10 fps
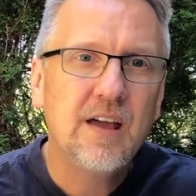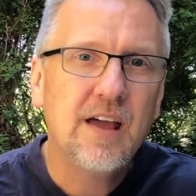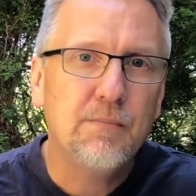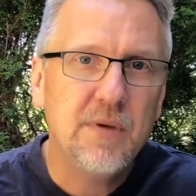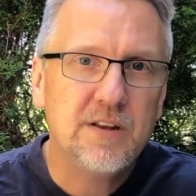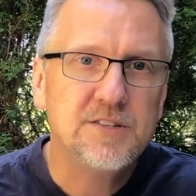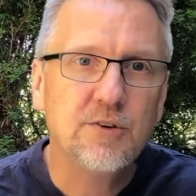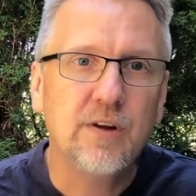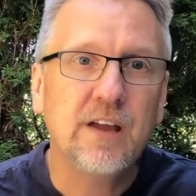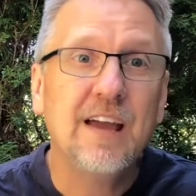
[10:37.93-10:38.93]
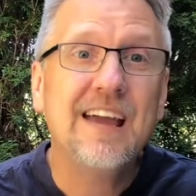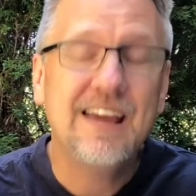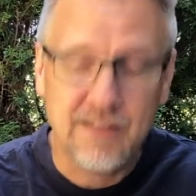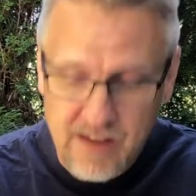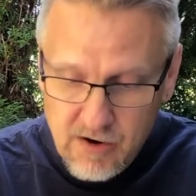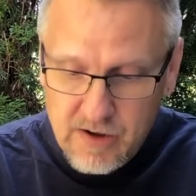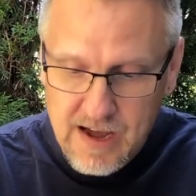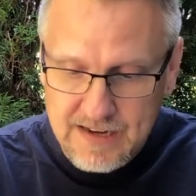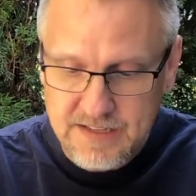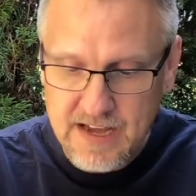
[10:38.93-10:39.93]
and ministering in their
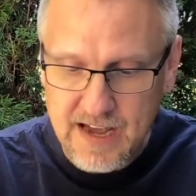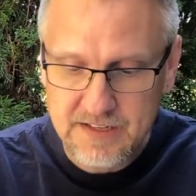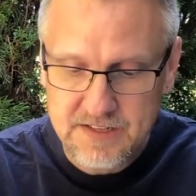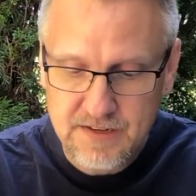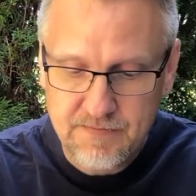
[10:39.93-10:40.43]
context.